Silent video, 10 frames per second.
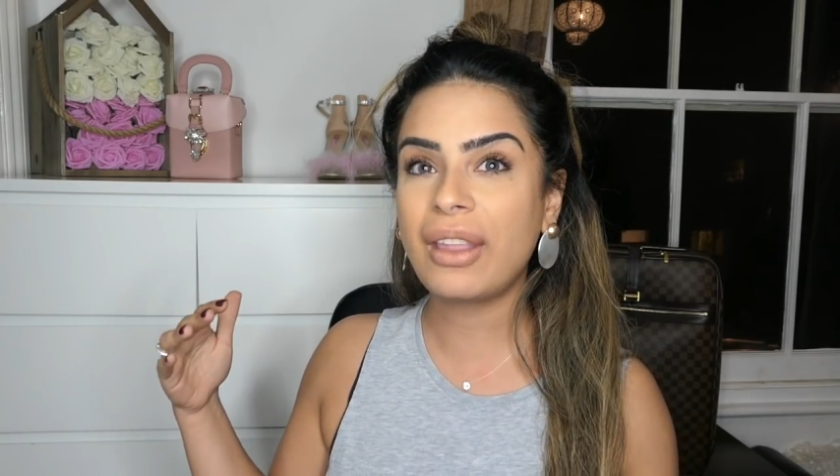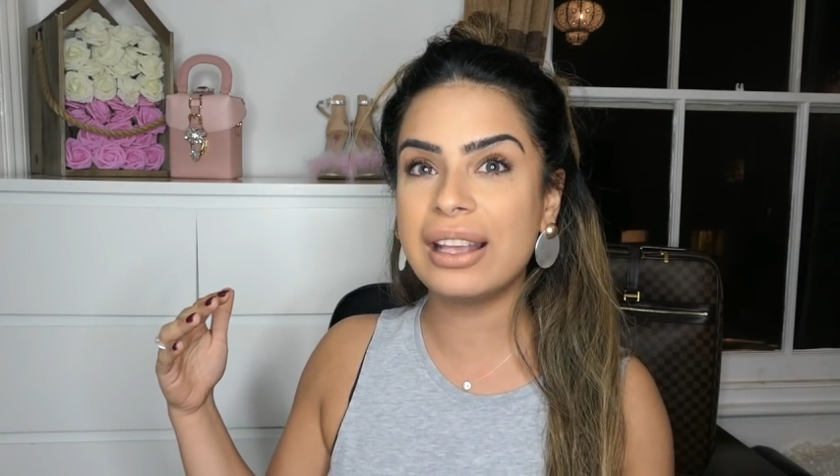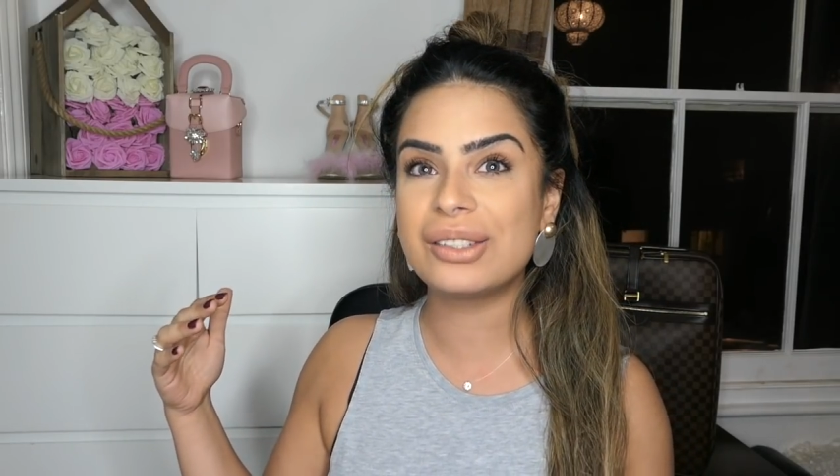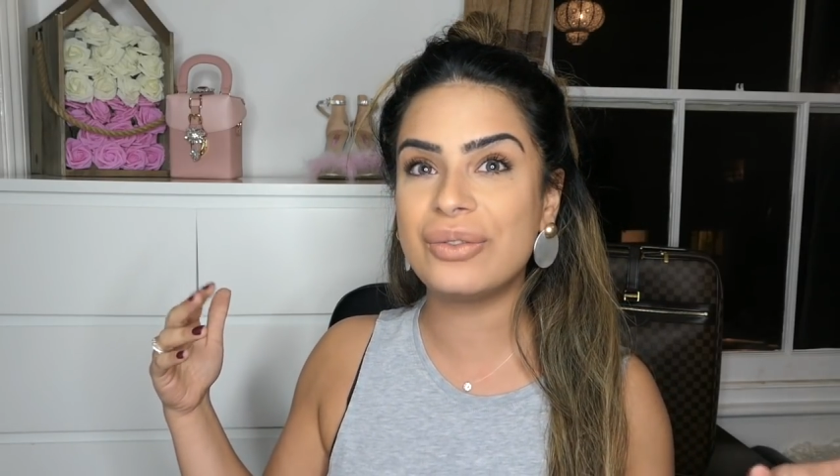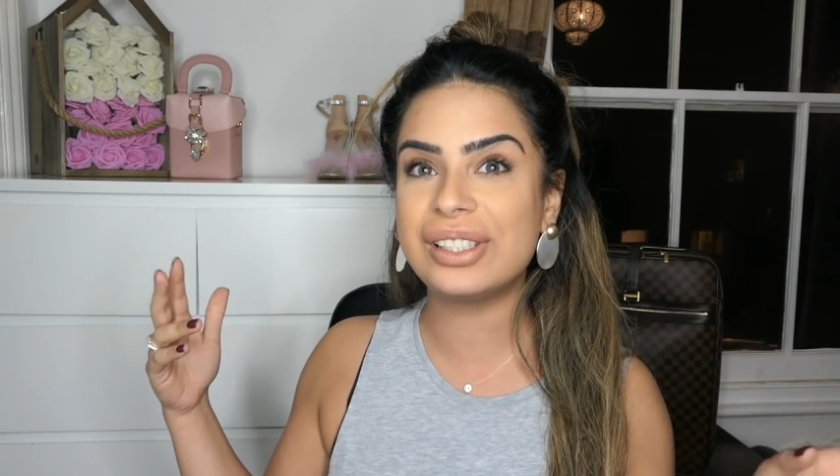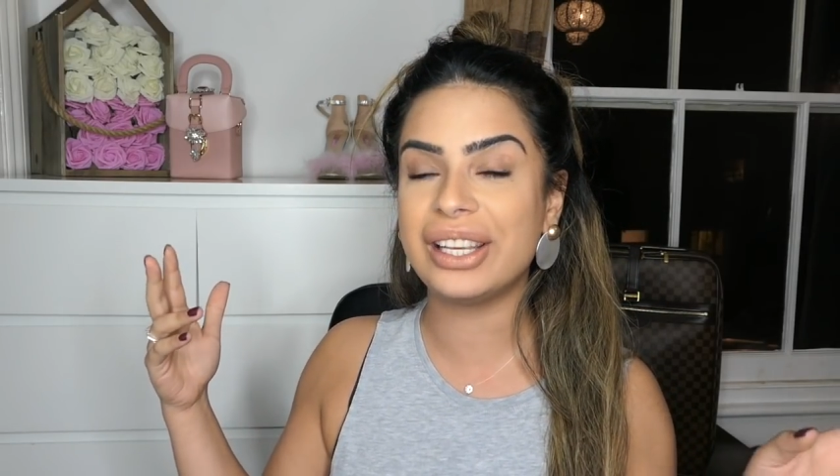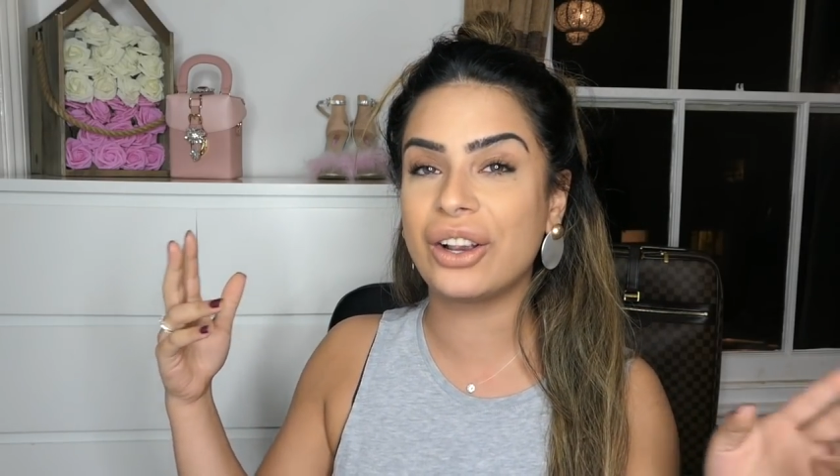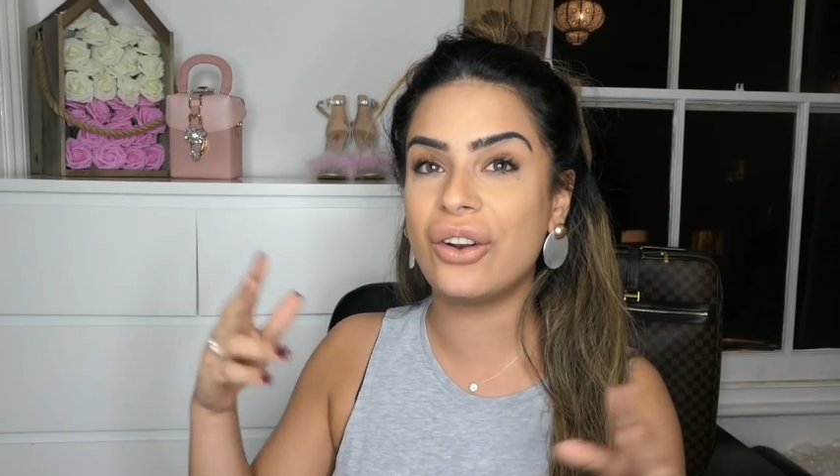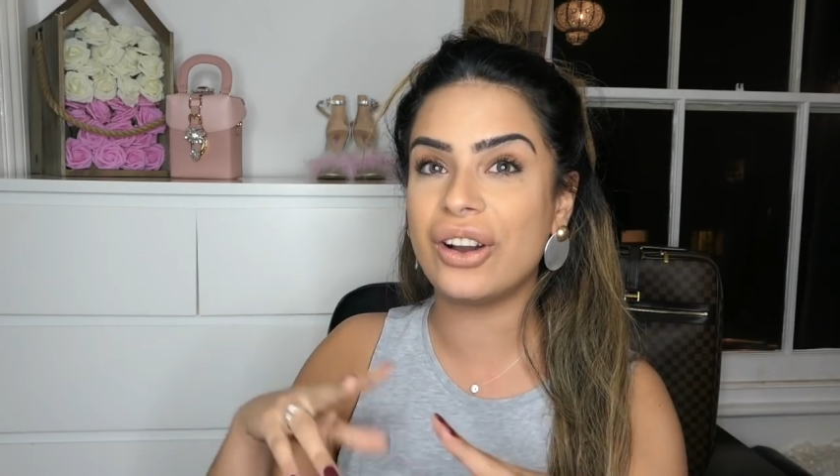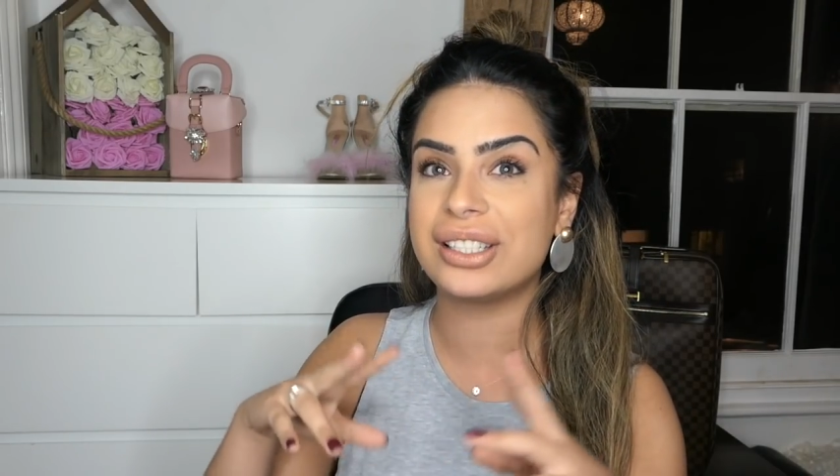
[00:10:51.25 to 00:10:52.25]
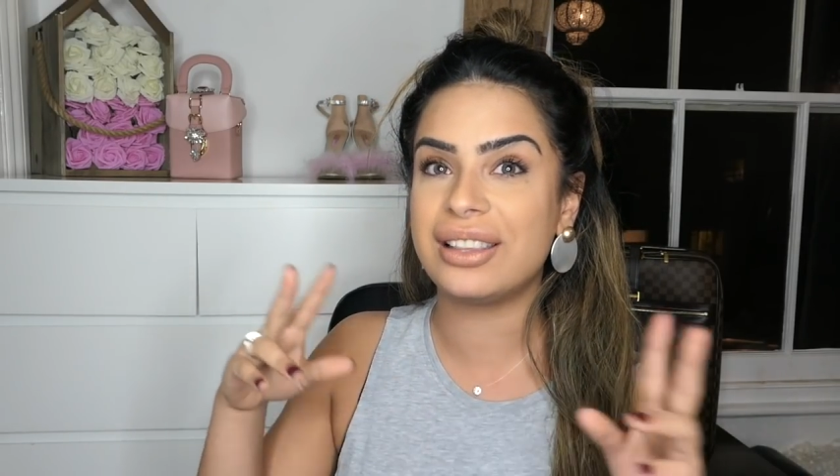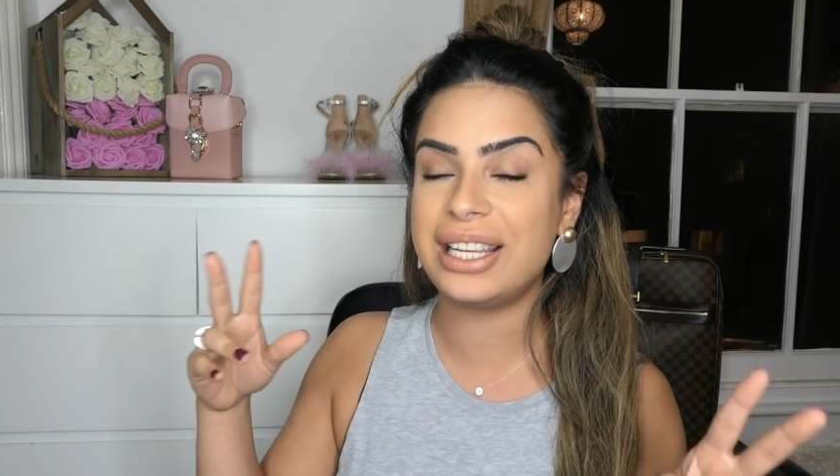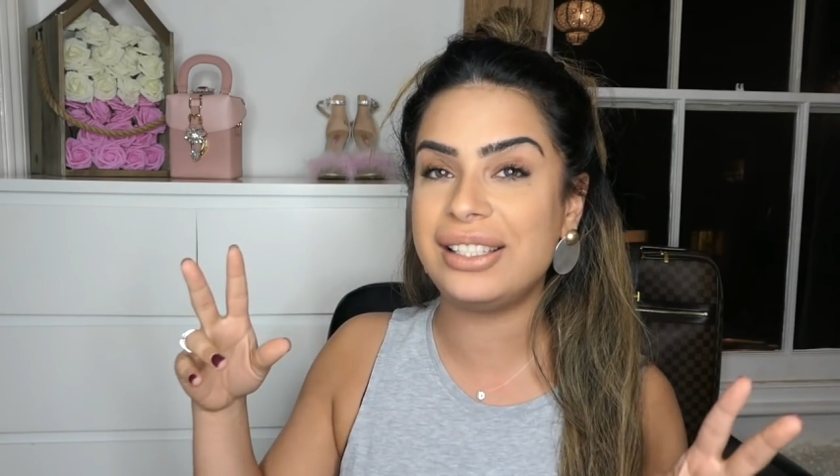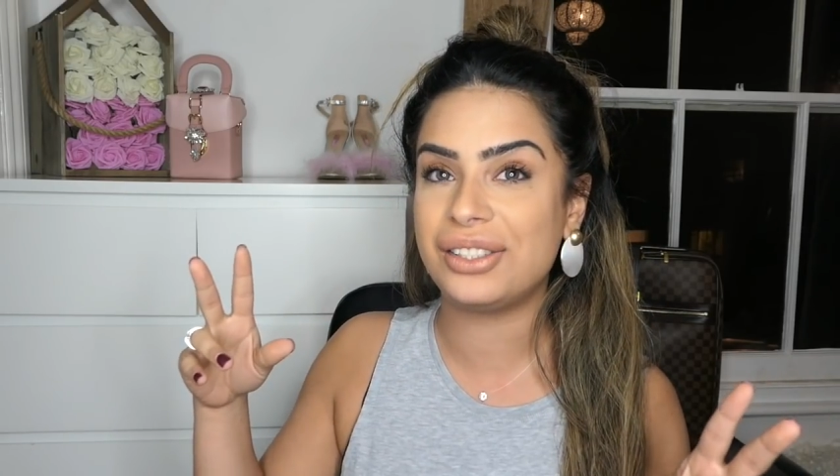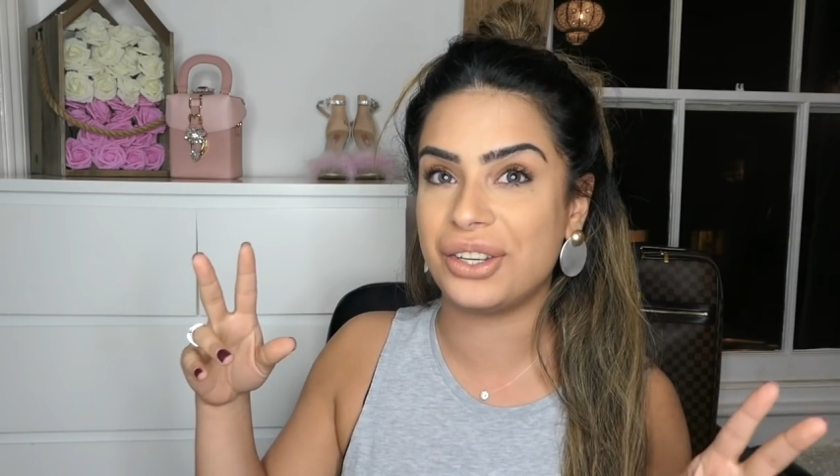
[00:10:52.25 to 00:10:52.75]
has obviously clocked
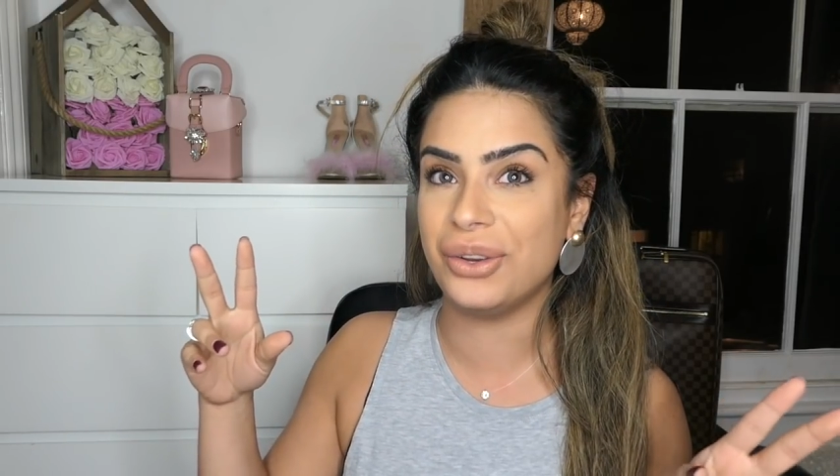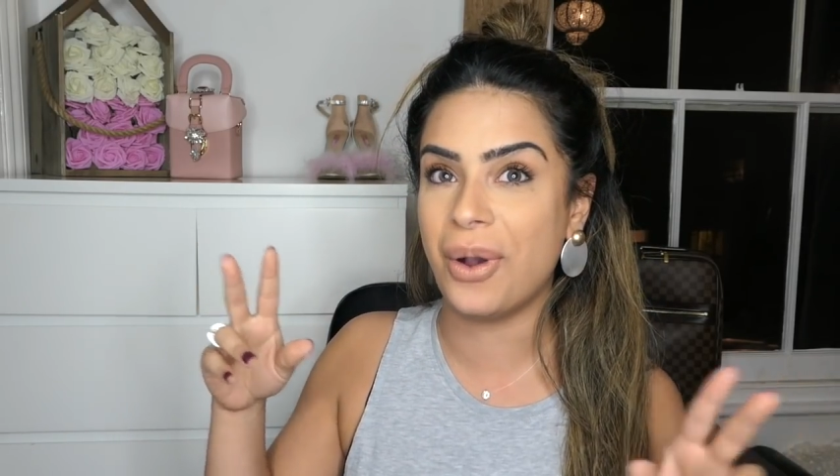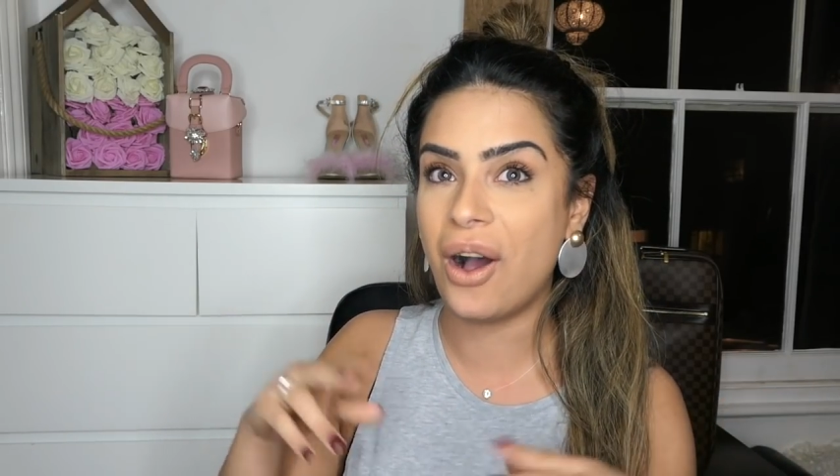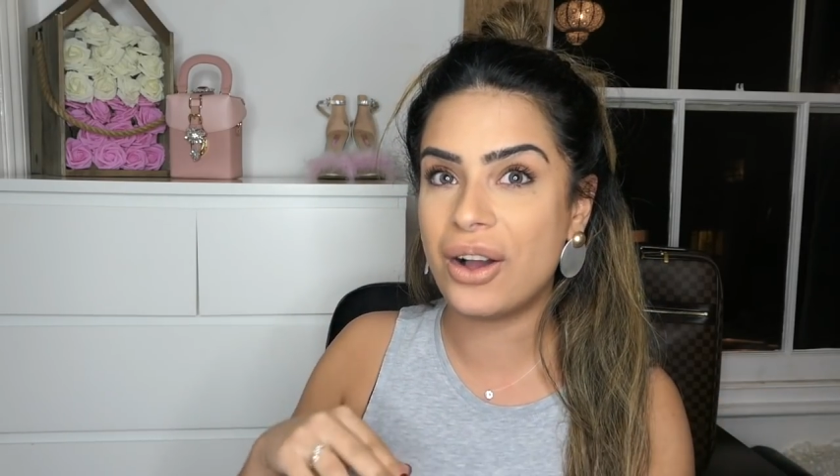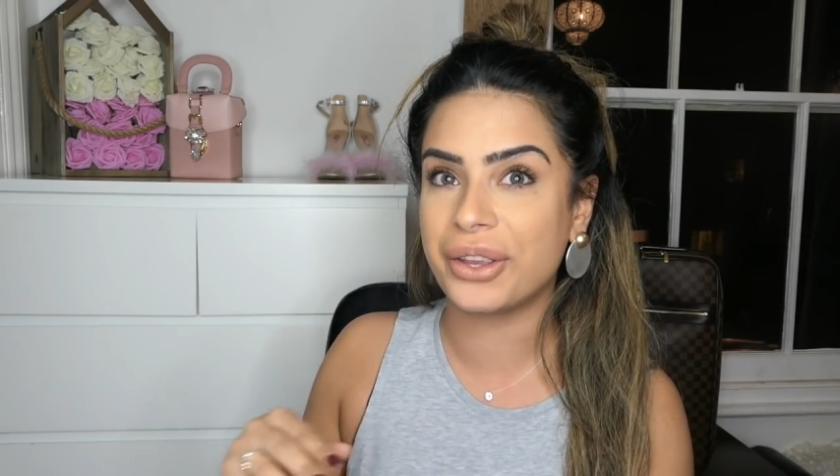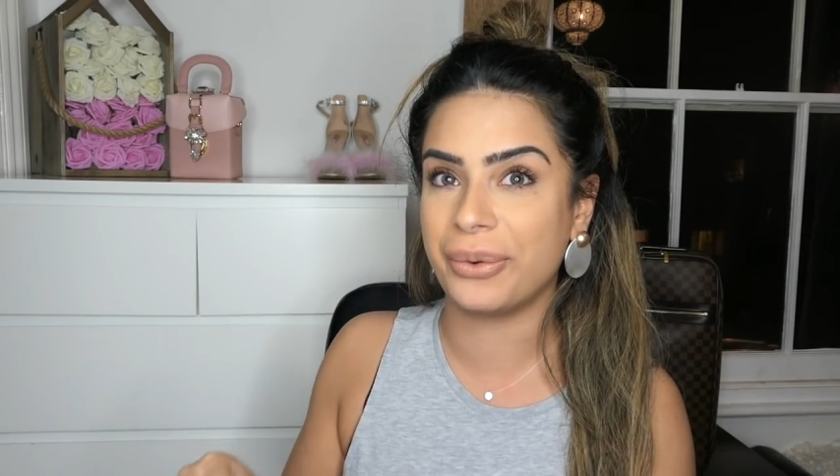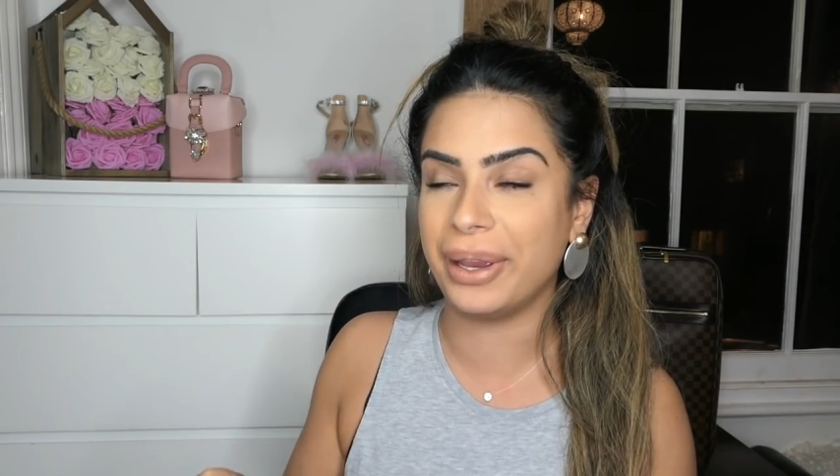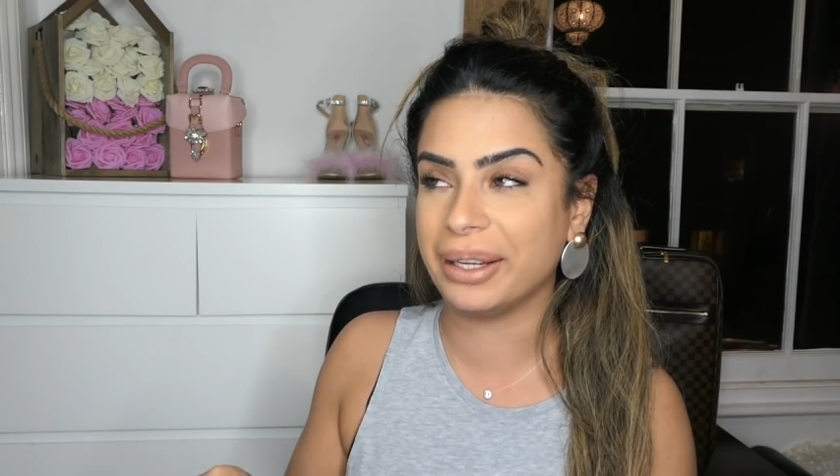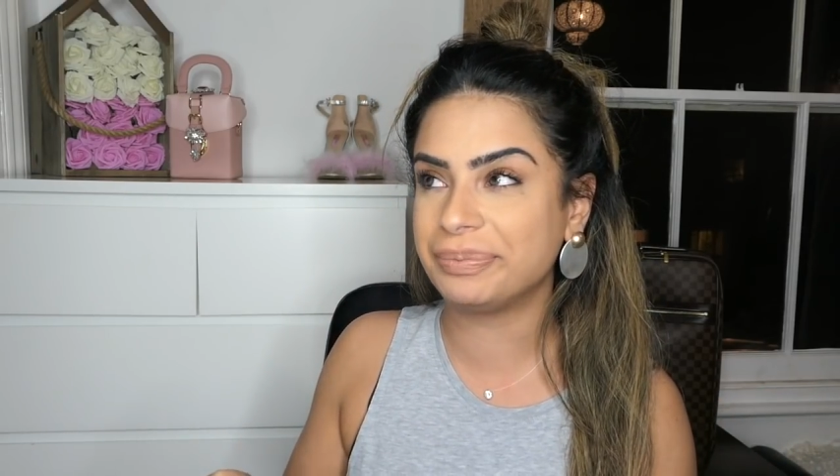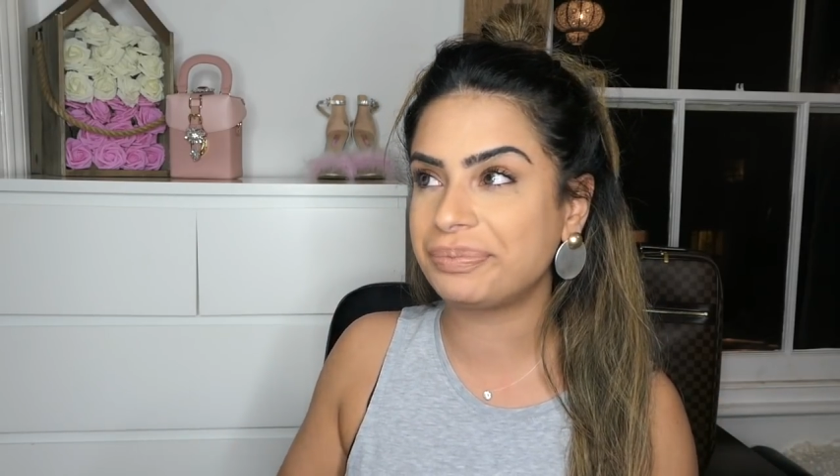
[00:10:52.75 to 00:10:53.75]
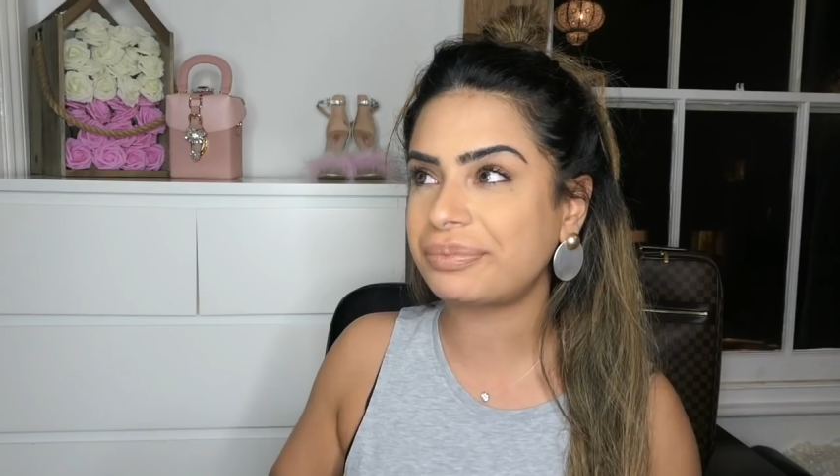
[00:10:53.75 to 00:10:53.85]
these two arguing.